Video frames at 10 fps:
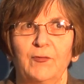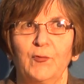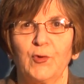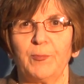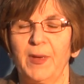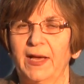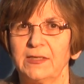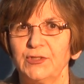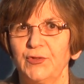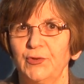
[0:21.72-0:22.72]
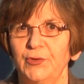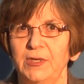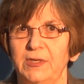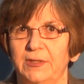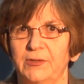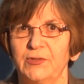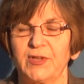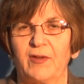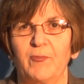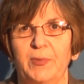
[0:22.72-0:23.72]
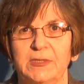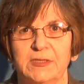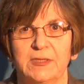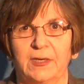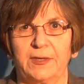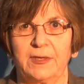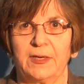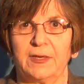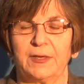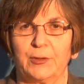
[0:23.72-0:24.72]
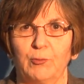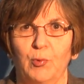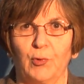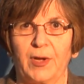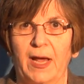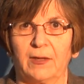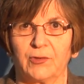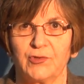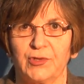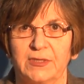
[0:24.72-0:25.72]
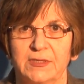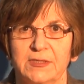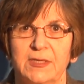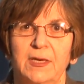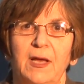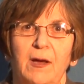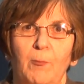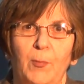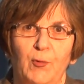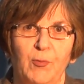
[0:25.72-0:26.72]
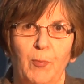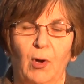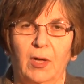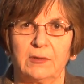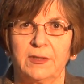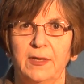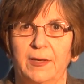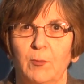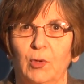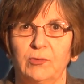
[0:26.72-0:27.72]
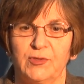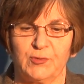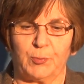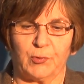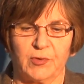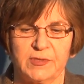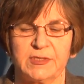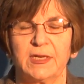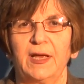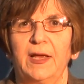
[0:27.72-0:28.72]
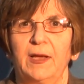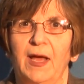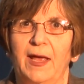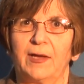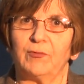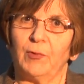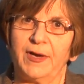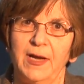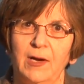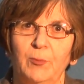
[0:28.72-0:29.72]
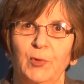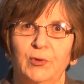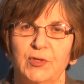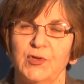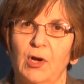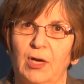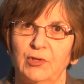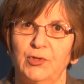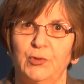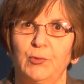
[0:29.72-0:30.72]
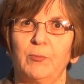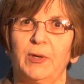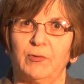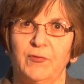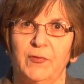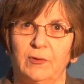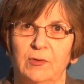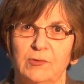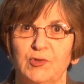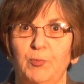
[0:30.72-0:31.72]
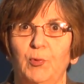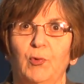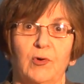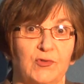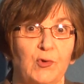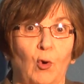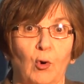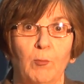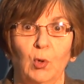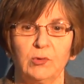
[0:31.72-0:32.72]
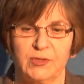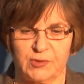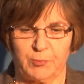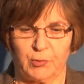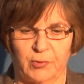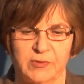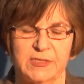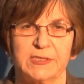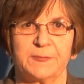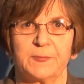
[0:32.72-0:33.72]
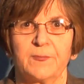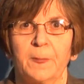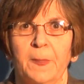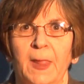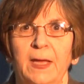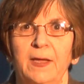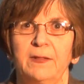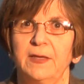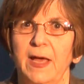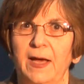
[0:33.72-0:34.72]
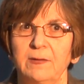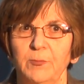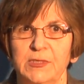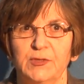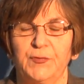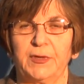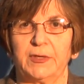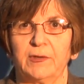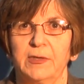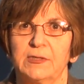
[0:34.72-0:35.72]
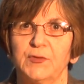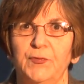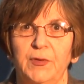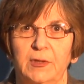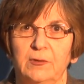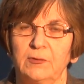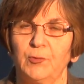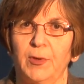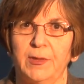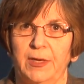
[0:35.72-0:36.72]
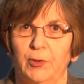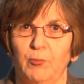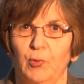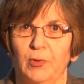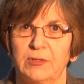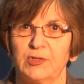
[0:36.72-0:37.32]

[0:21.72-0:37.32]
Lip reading: For the past 30 years, I've been studying airborne allergens, both pollen and mold spores. And right now I'm going to talk to you about fungal spores or mold spores. The atmosphere is filled with airborne